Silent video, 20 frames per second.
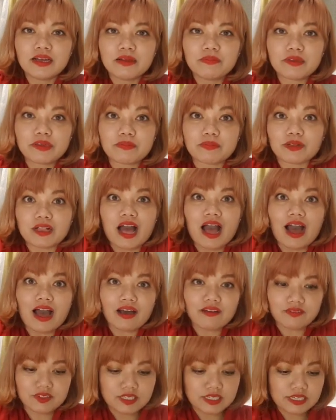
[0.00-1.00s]
people
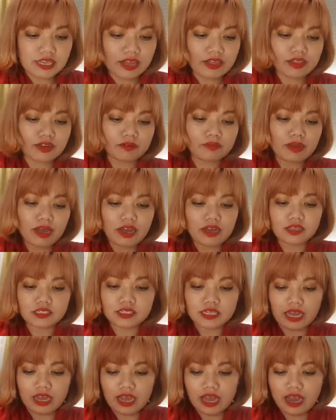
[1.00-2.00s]
have inside their bags
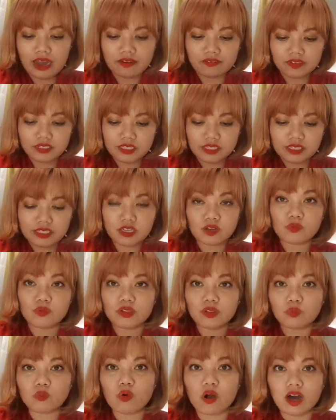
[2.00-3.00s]
I have this thing
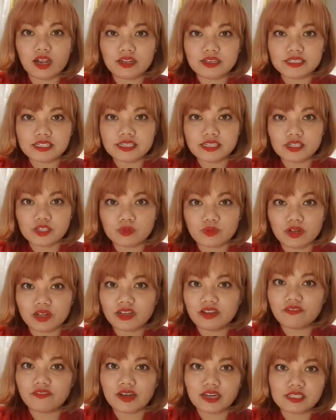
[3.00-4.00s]
with wallets as well
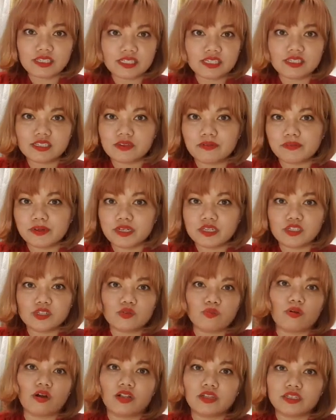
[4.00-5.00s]
if I see somebody's
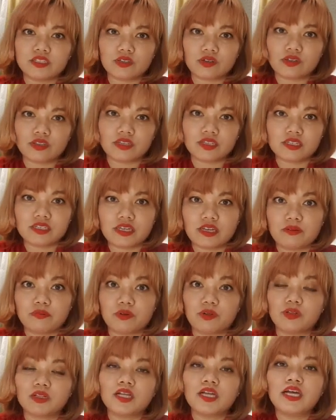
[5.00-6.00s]
wallet on the
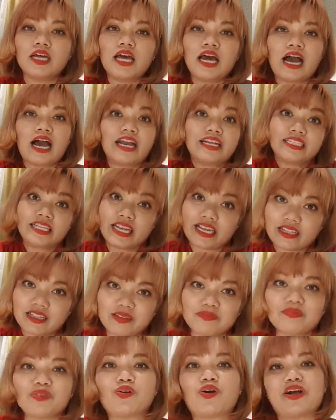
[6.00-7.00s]
table I take
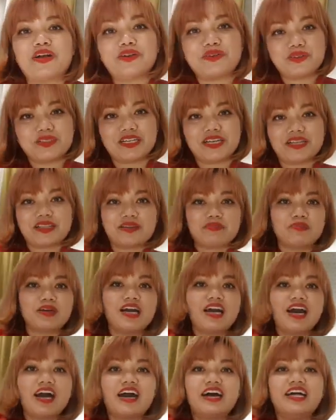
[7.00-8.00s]
them no I don't take them
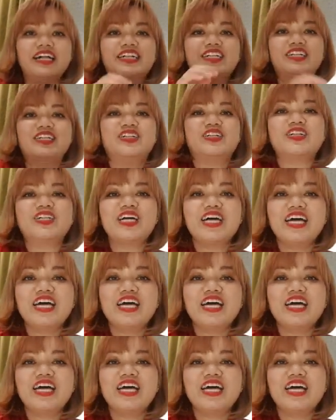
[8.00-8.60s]
I'll